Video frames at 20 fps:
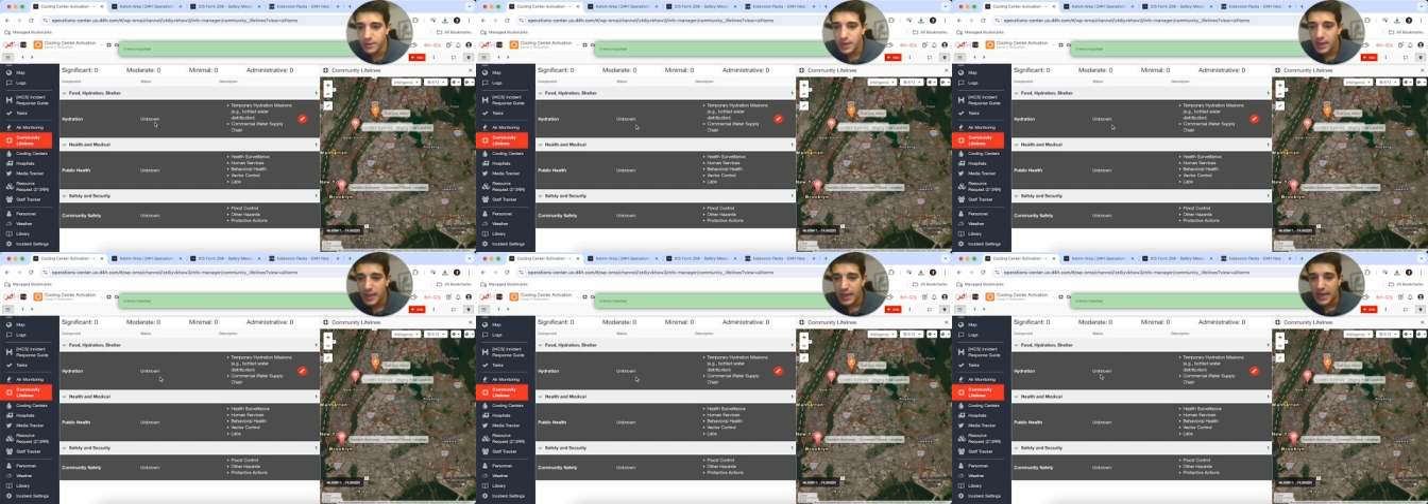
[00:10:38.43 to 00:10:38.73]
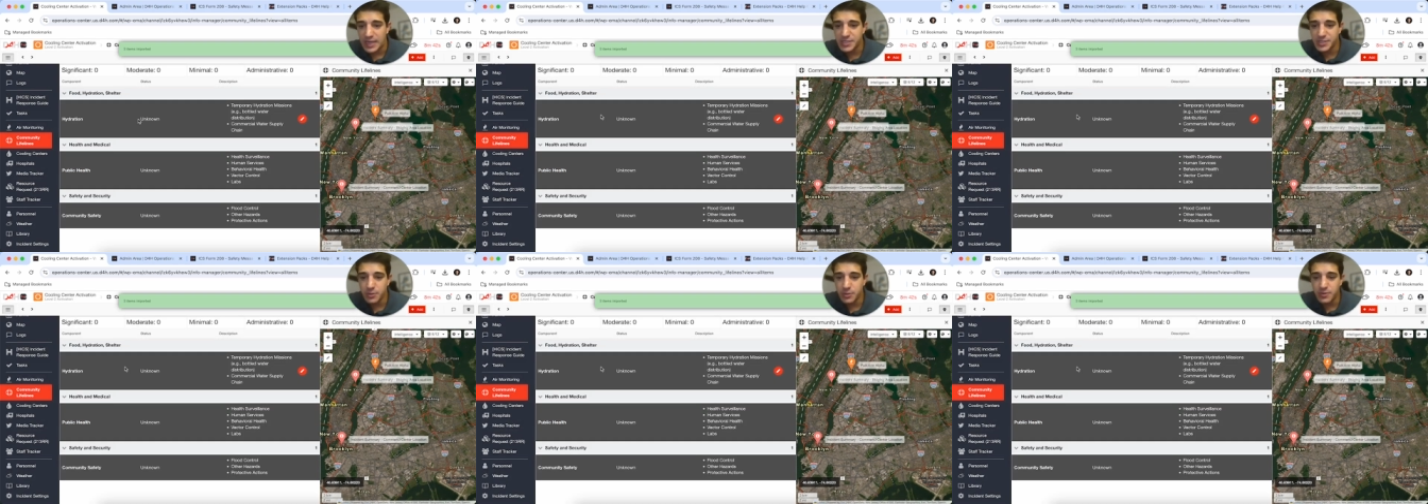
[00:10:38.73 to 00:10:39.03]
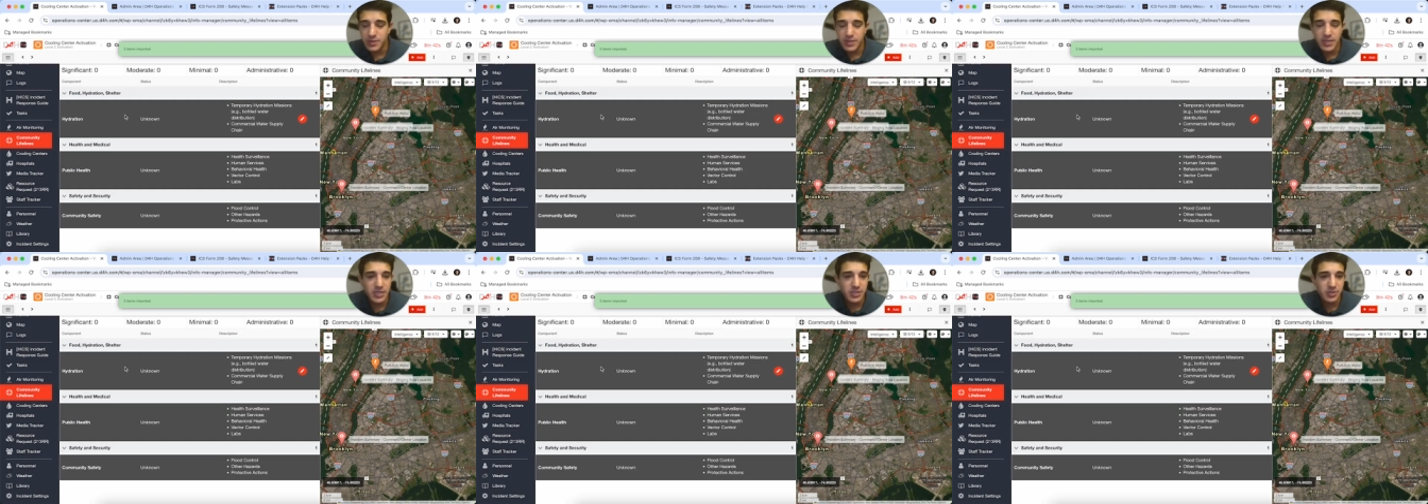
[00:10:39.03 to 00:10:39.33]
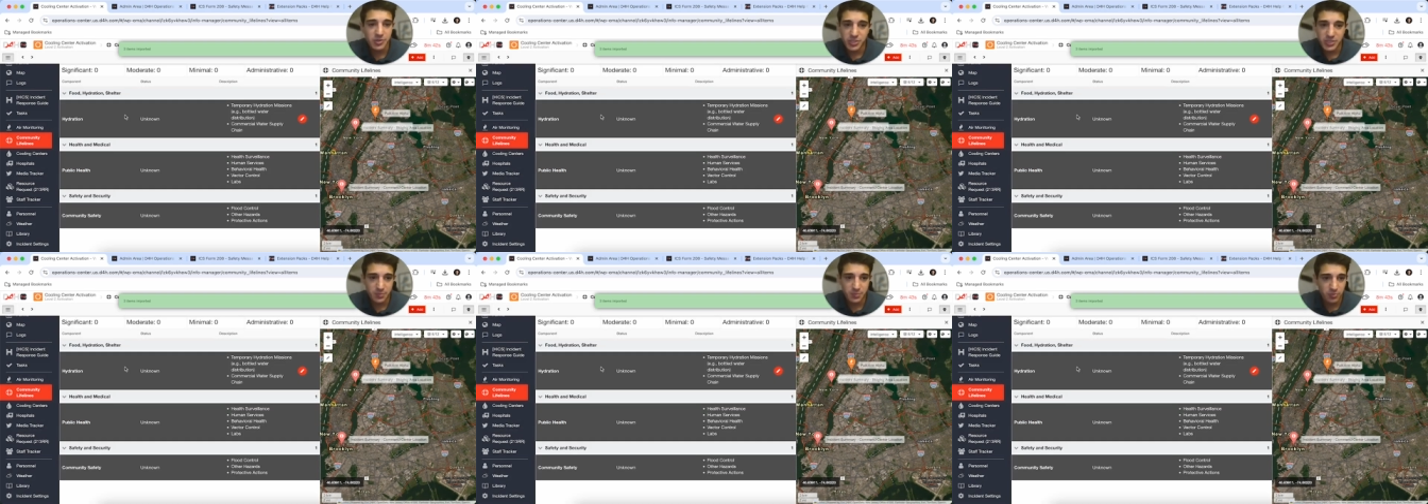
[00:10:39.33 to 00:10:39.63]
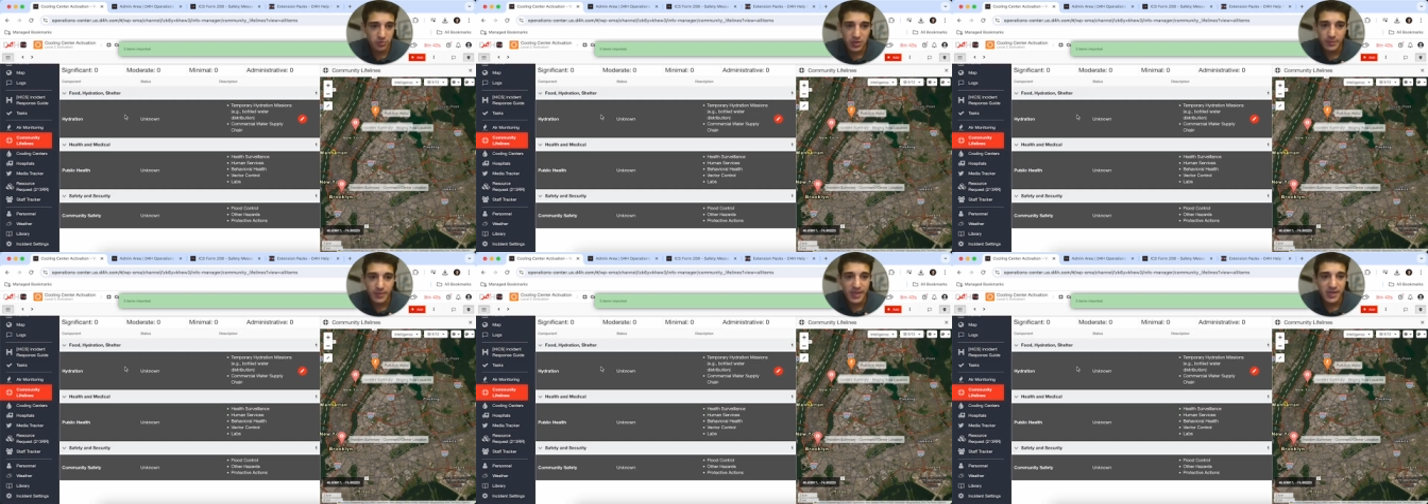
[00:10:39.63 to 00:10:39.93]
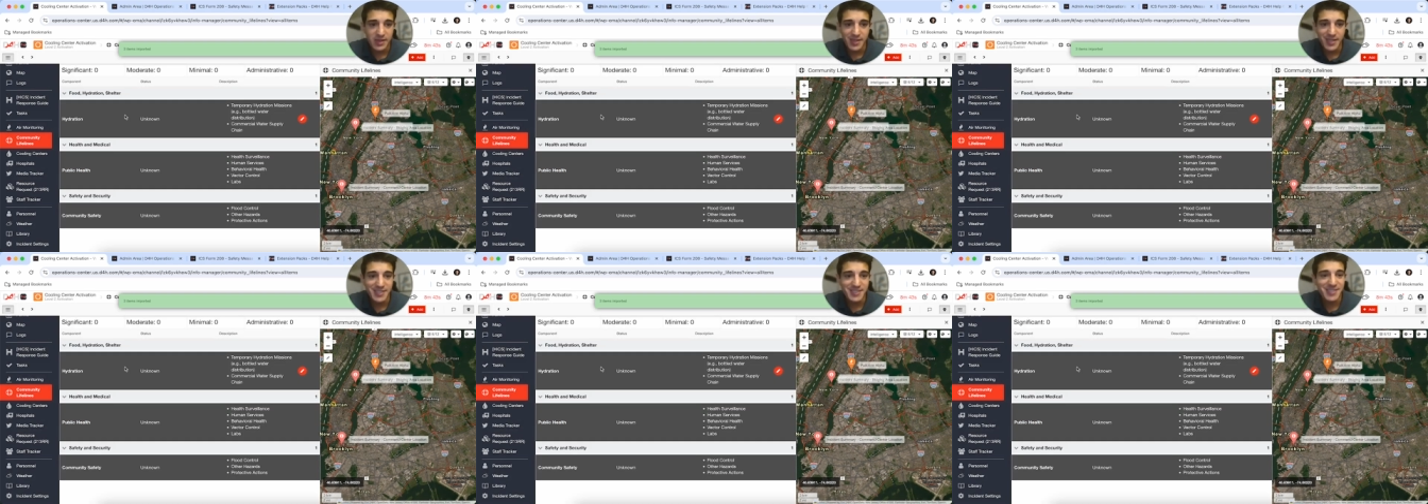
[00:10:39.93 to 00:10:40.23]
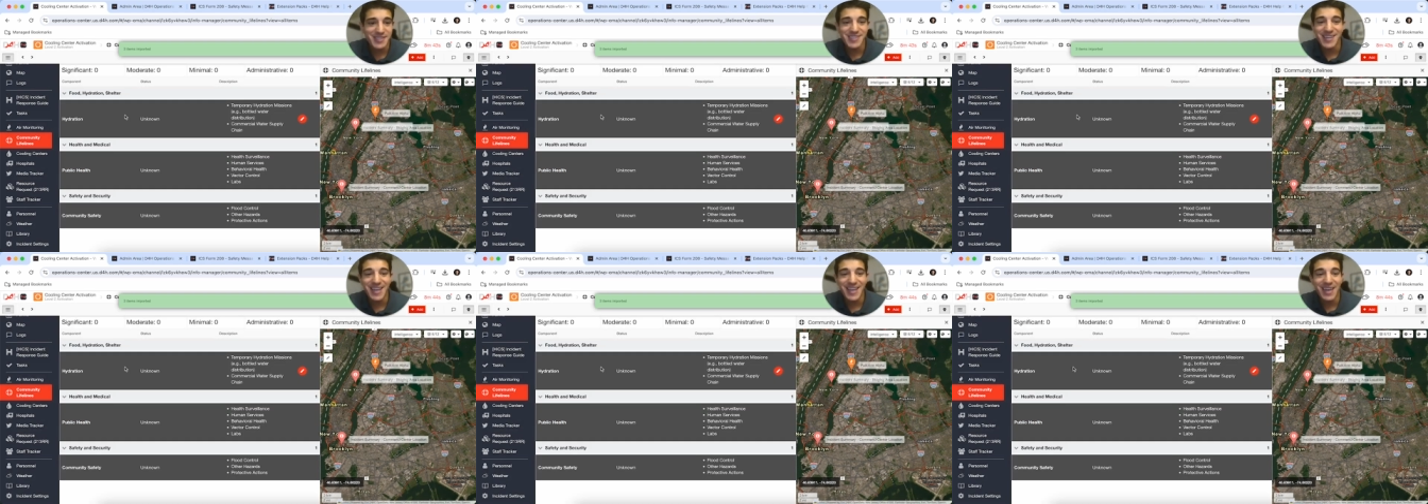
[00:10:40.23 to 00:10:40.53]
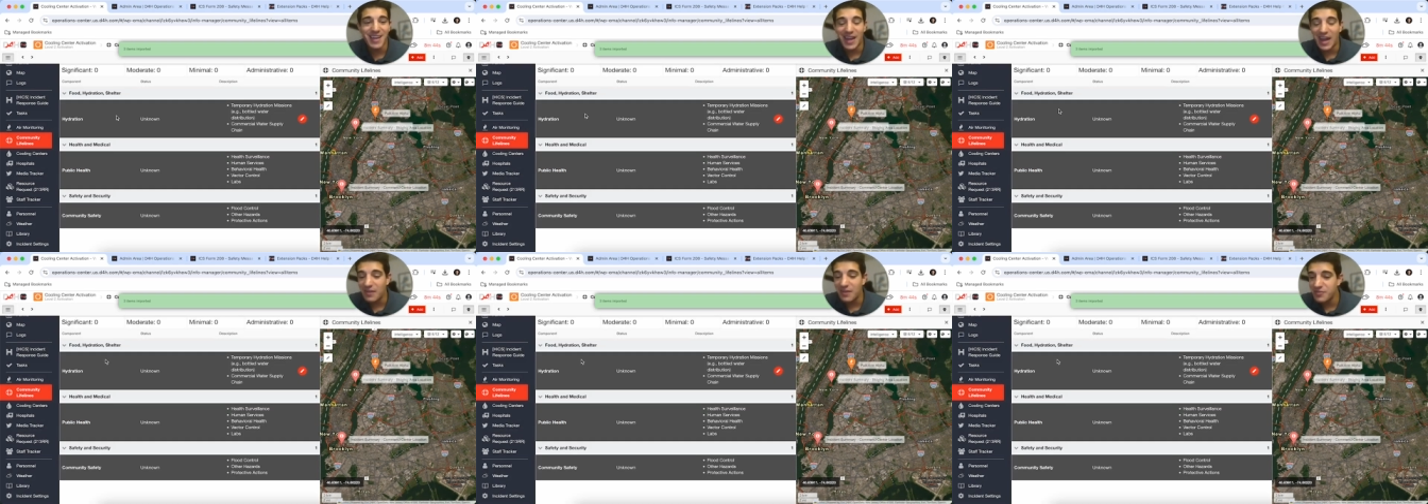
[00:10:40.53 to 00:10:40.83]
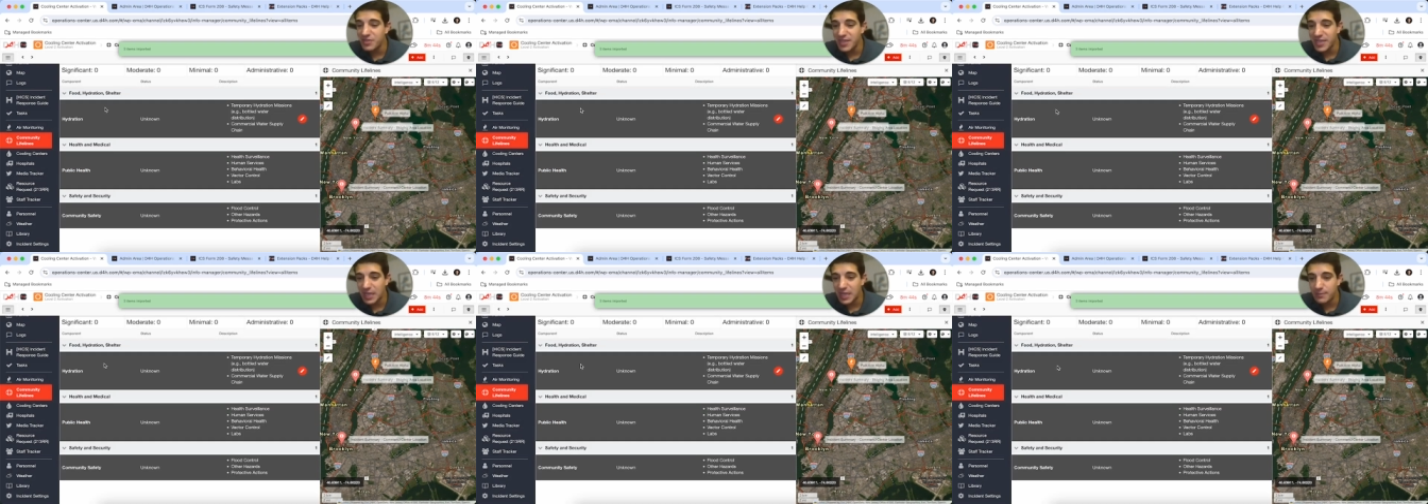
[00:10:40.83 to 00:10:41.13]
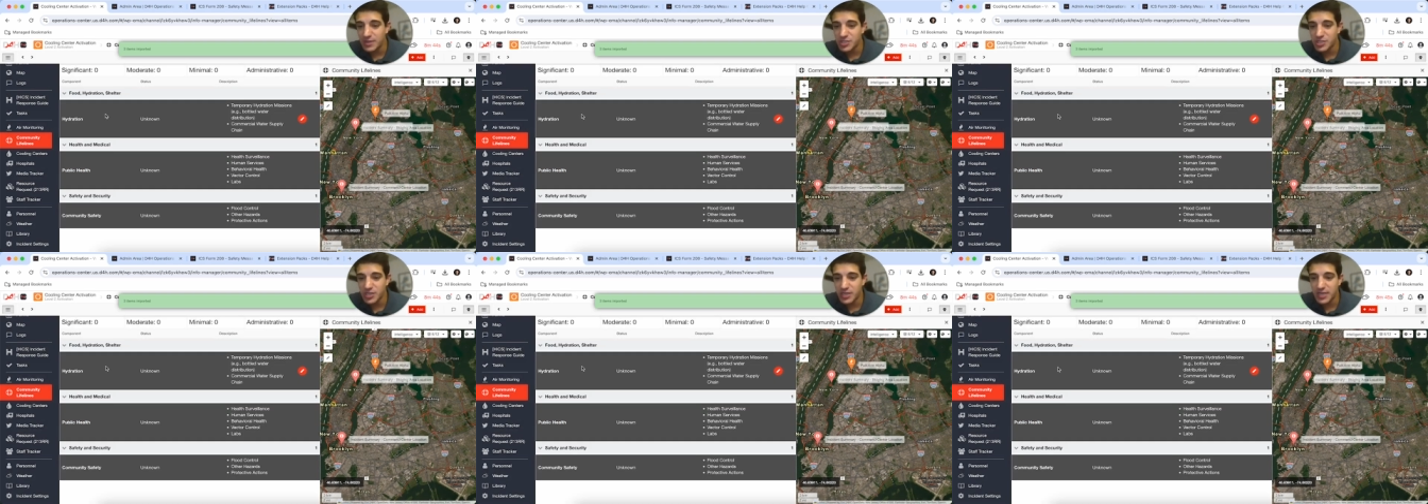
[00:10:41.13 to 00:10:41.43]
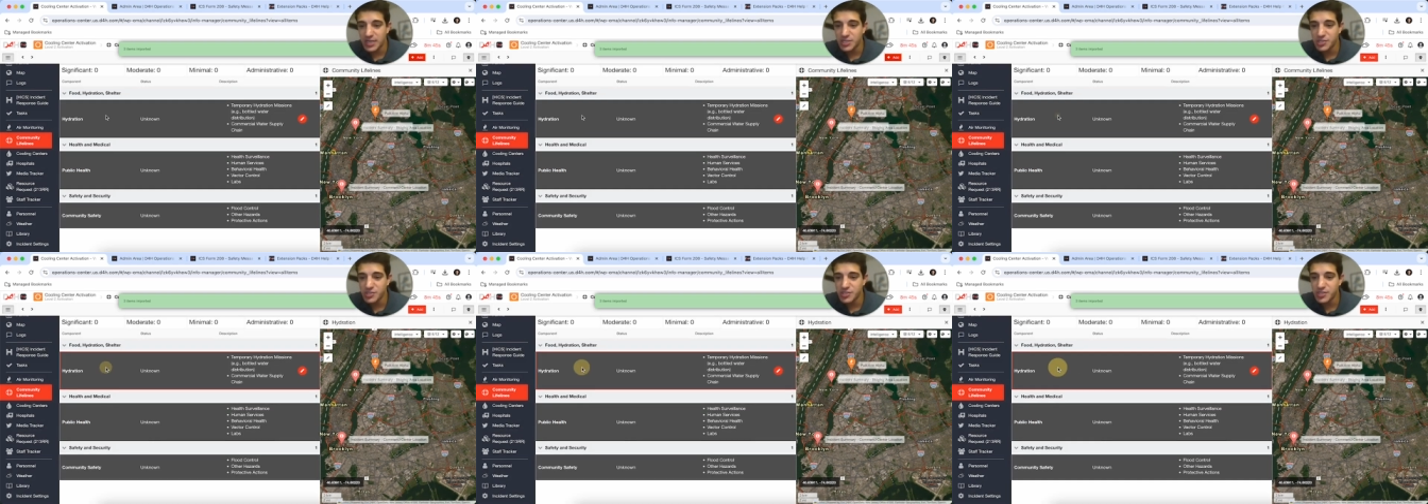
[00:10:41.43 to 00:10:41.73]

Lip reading: And so these are just pre-made lists. Again, everything can be changed.